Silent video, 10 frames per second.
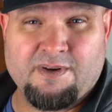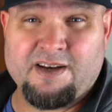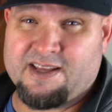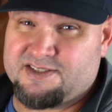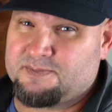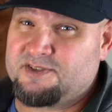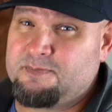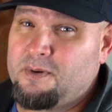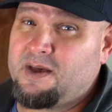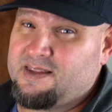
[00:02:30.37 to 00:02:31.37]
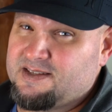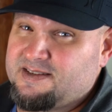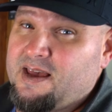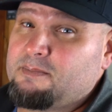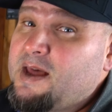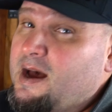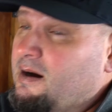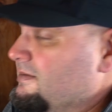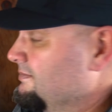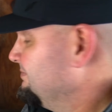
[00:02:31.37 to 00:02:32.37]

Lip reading: gonna get some smoke on this ham now.